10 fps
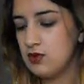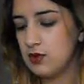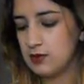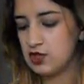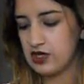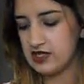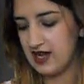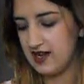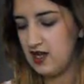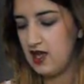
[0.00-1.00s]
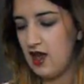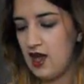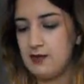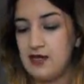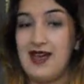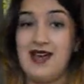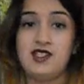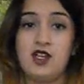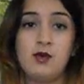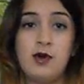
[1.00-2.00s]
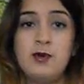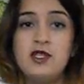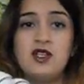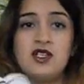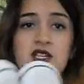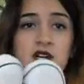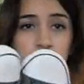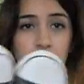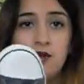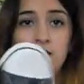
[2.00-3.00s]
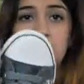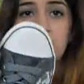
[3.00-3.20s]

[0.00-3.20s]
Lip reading: What am I trying to say? Yes, I will be doing a DIY with